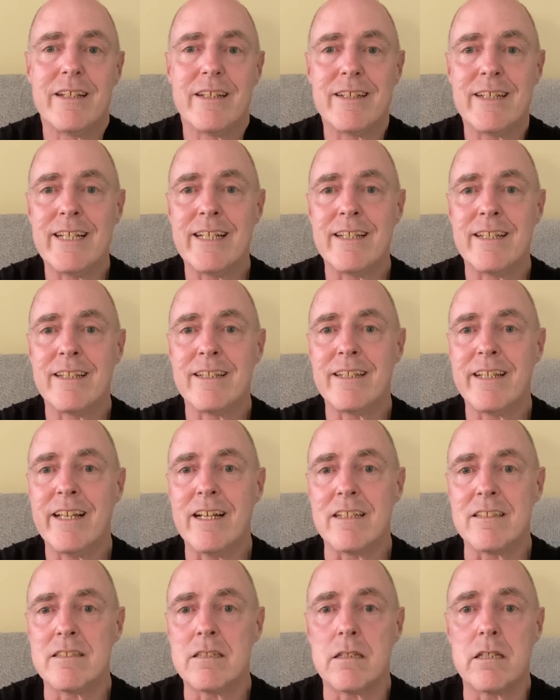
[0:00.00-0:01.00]
And
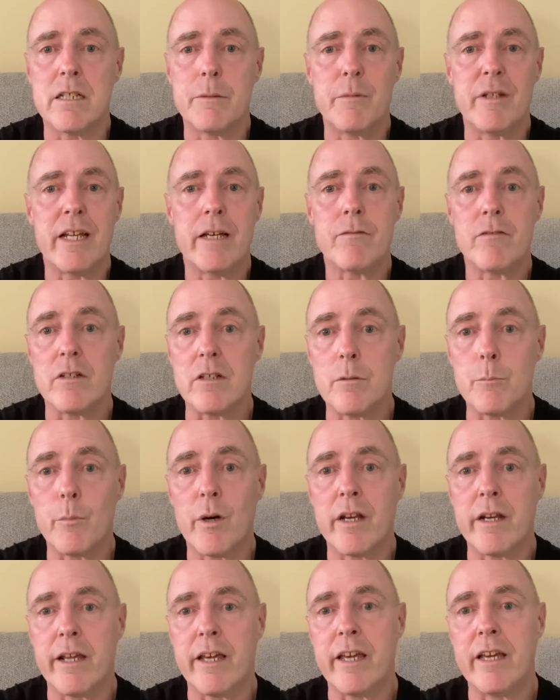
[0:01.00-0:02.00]
yeah, time and effort and
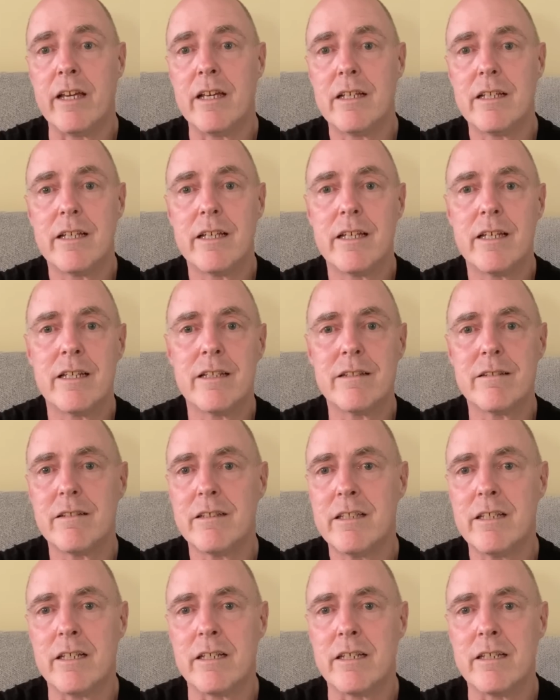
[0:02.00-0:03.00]
money.
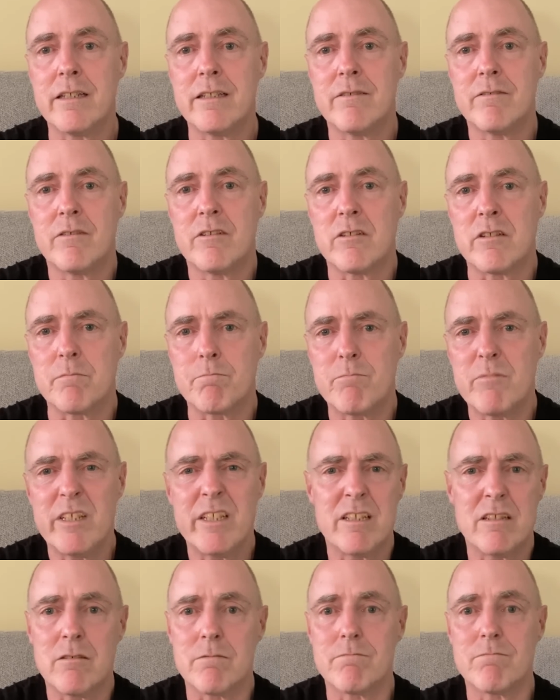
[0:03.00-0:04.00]
Yeah, you've
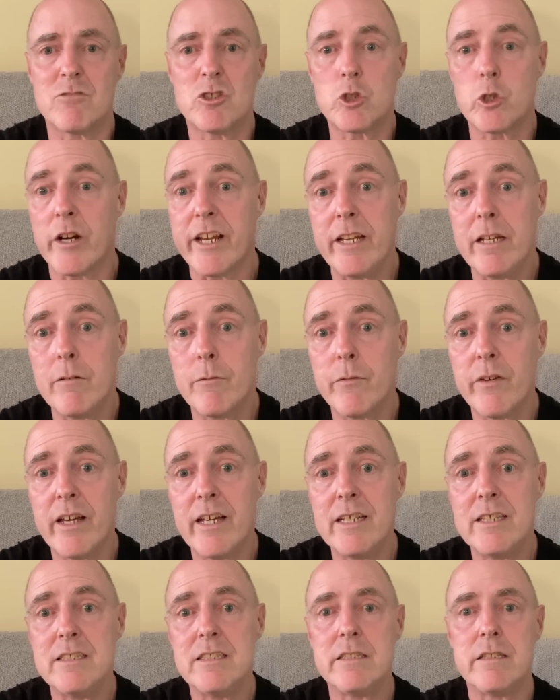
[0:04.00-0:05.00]
got train
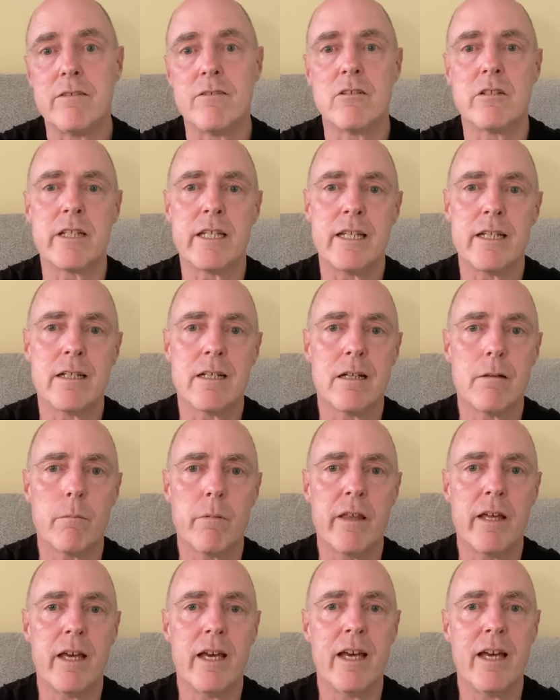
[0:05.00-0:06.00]
fares, you've got to get up
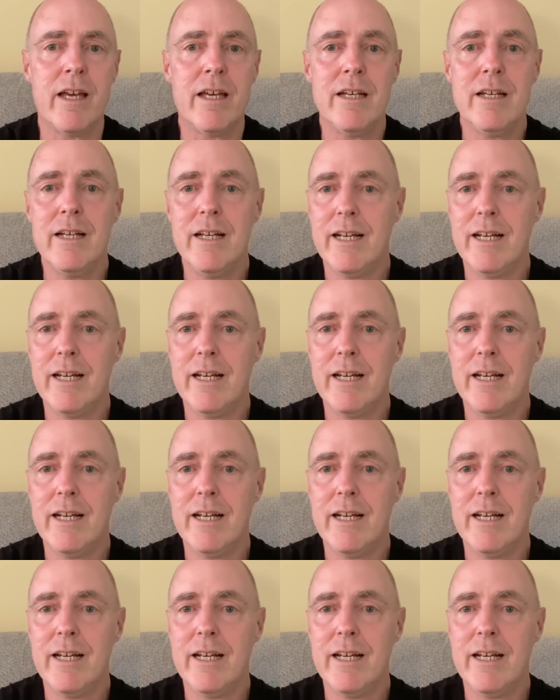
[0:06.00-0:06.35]
there.